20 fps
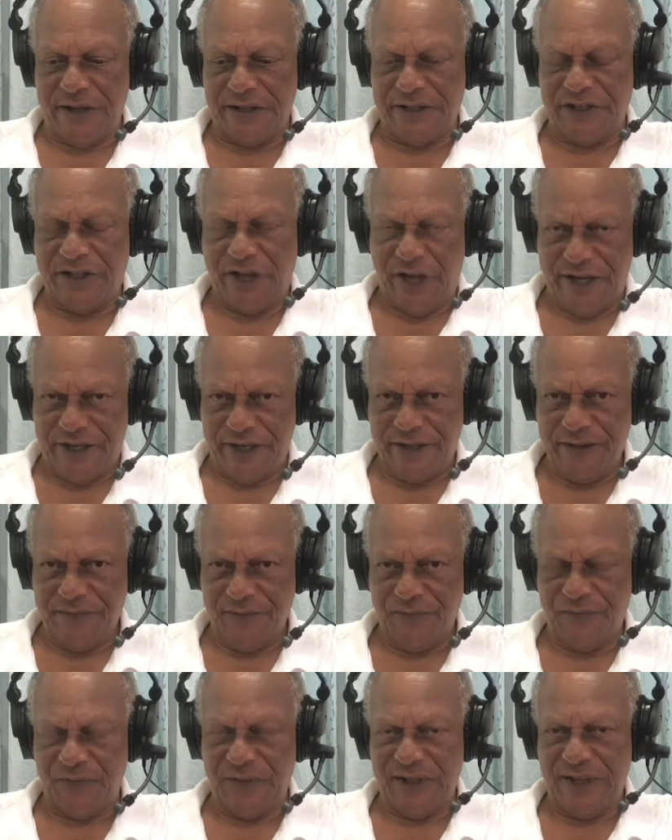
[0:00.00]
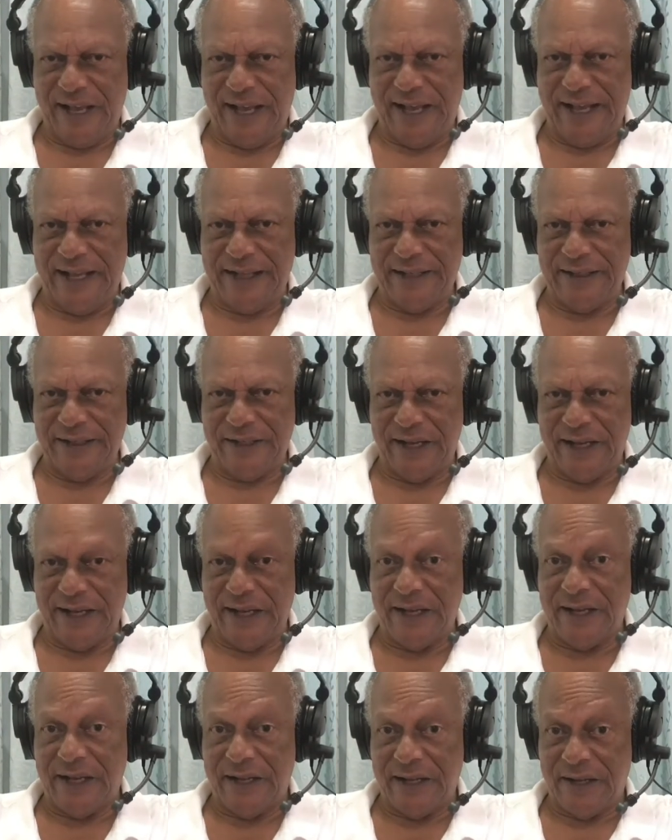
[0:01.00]
China
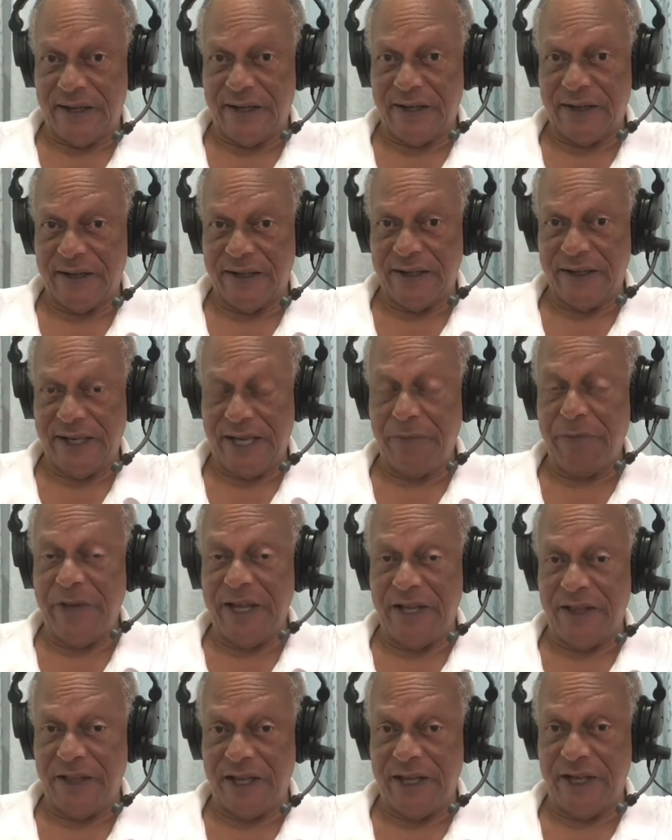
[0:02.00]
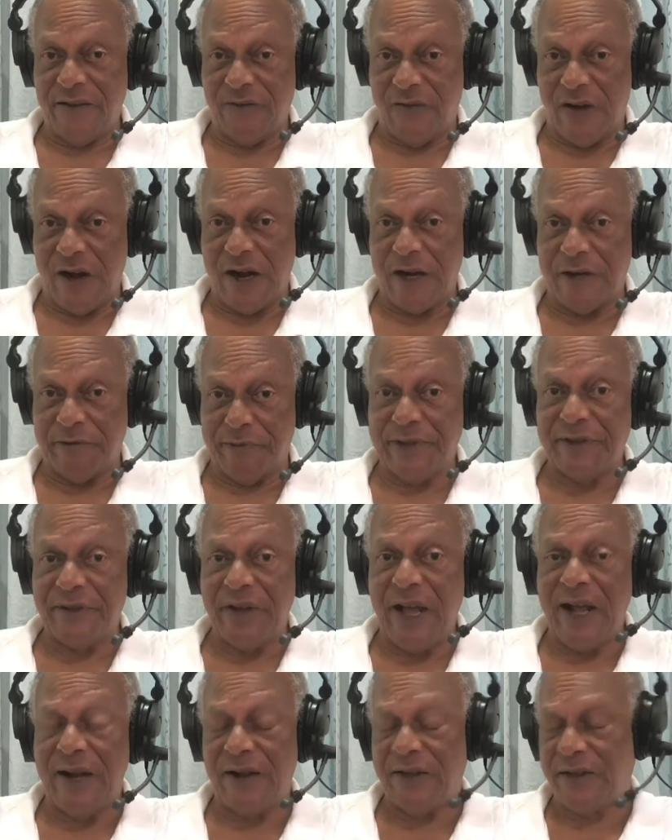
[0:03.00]
and keeping the environment
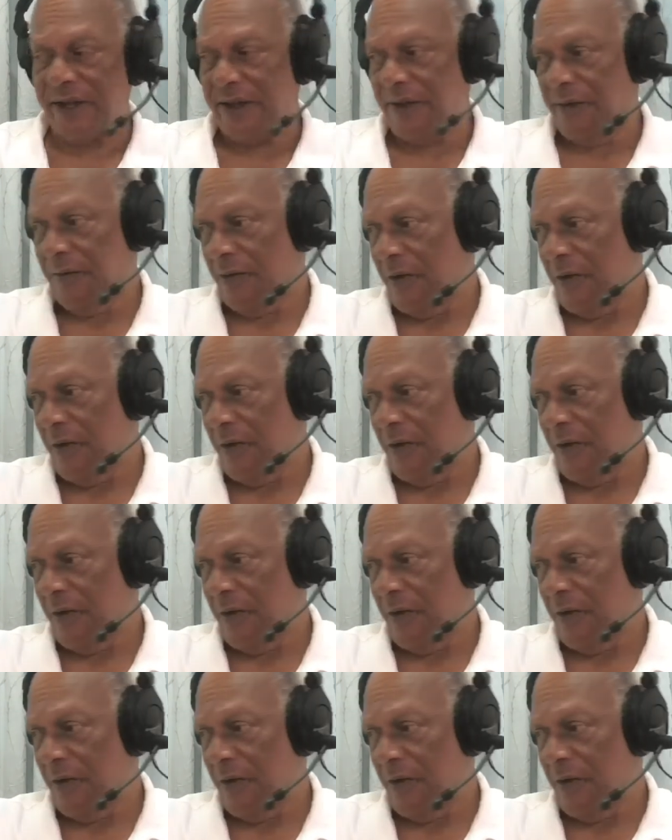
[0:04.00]
healthy.